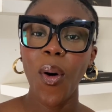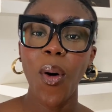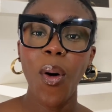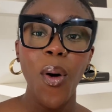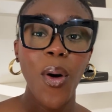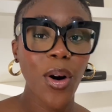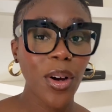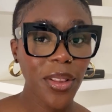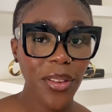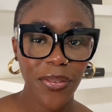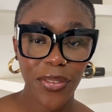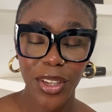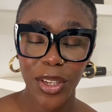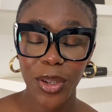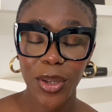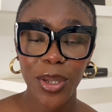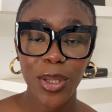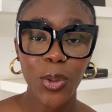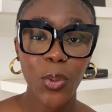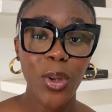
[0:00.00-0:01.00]
All the
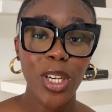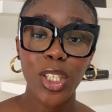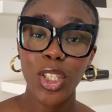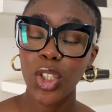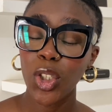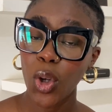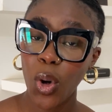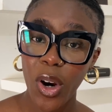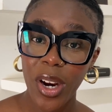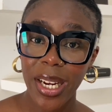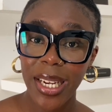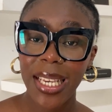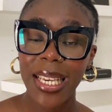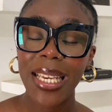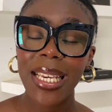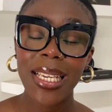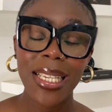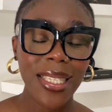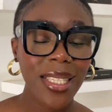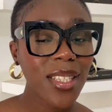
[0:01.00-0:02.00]
videos were short,
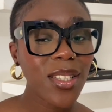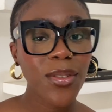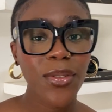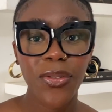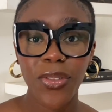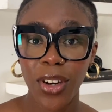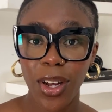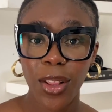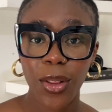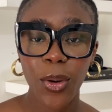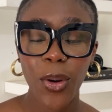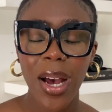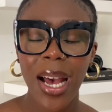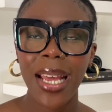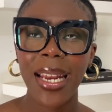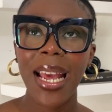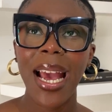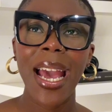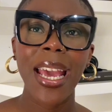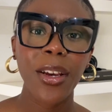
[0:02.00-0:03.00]
easy to follow,
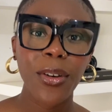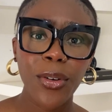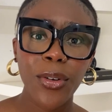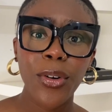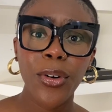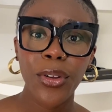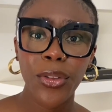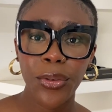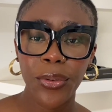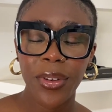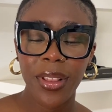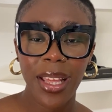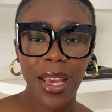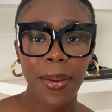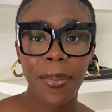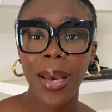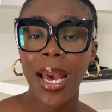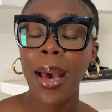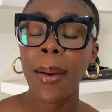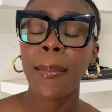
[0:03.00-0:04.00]
and I could go through
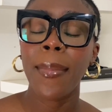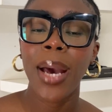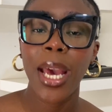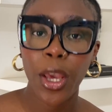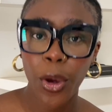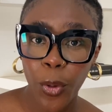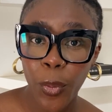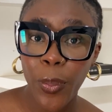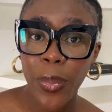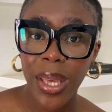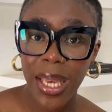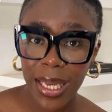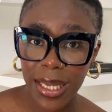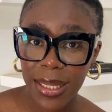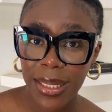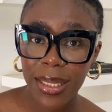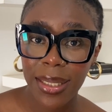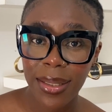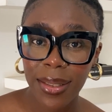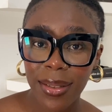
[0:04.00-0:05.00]
them at my own
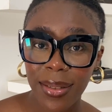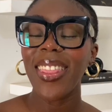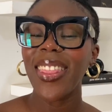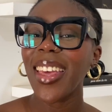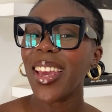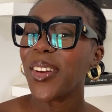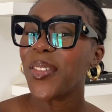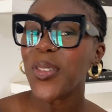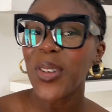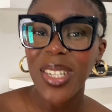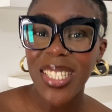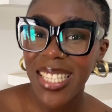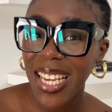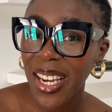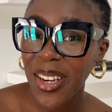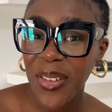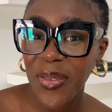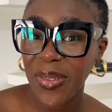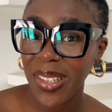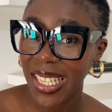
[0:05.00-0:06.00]
pace. Then once I
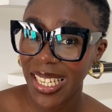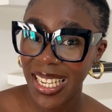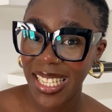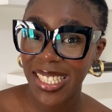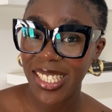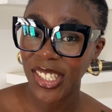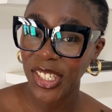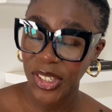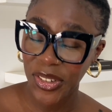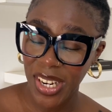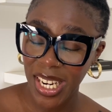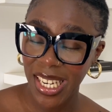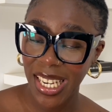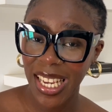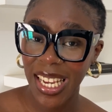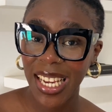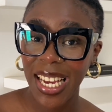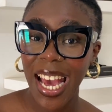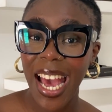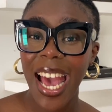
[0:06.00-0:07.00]
completed the
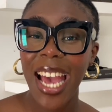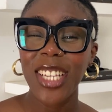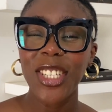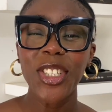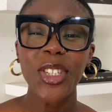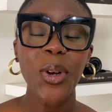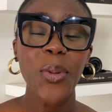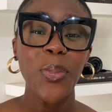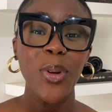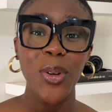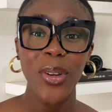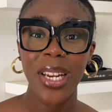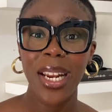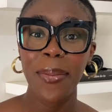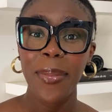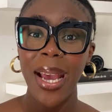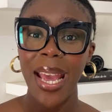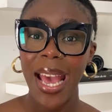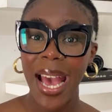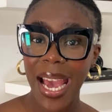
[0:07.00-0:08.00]
training, I just uploaded
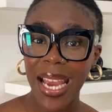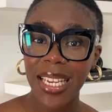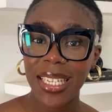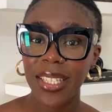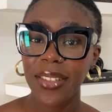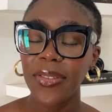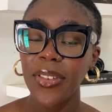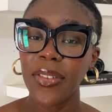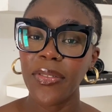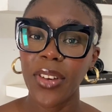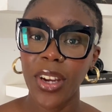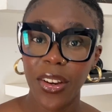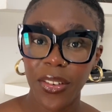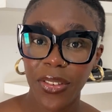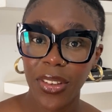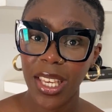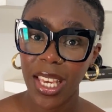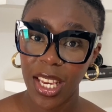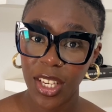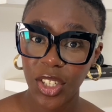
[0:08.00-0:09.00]
my ID for
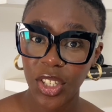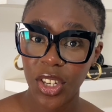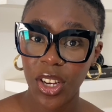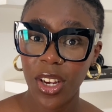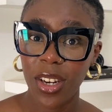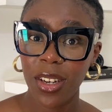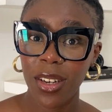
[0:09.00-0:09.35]
verification.